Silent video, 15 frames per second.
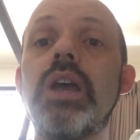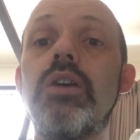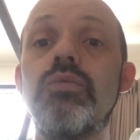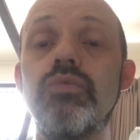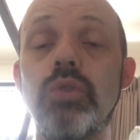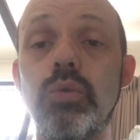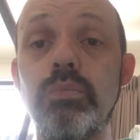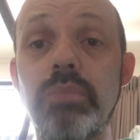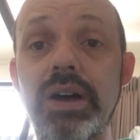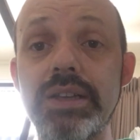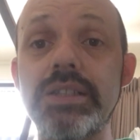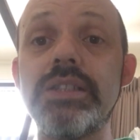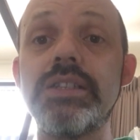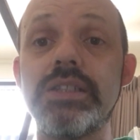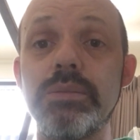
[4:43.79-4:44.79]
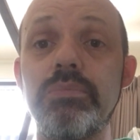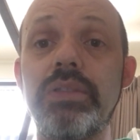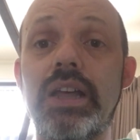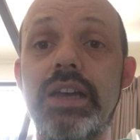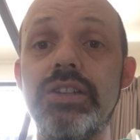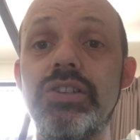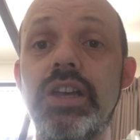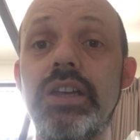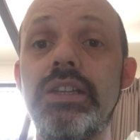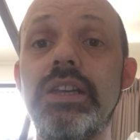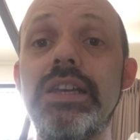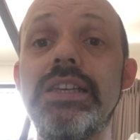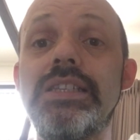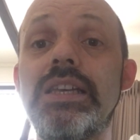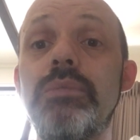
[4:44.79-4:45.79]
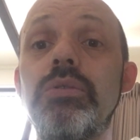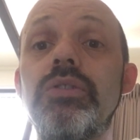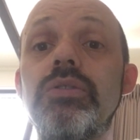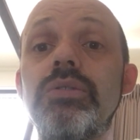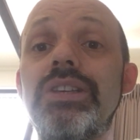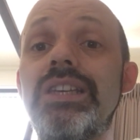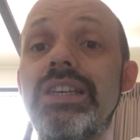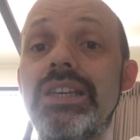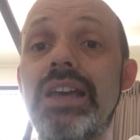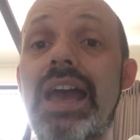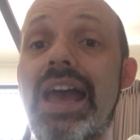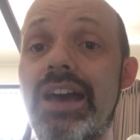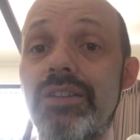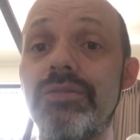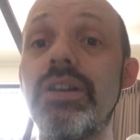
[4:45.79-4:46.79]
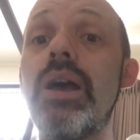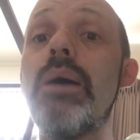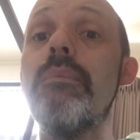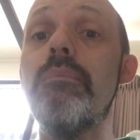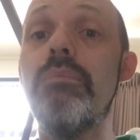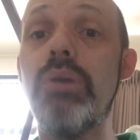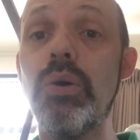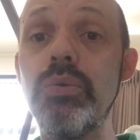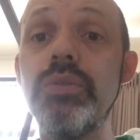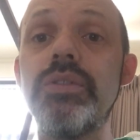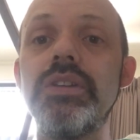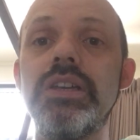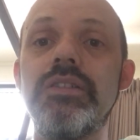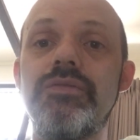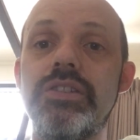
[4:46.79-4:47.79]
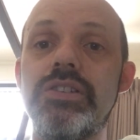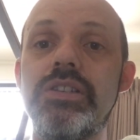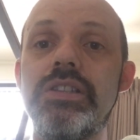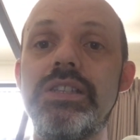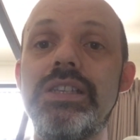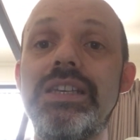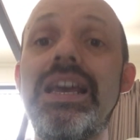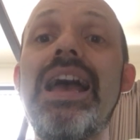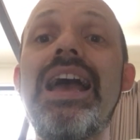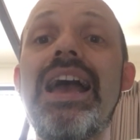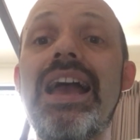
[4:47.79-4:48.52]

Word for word: a robust supply chain is able to keep, have both efficiency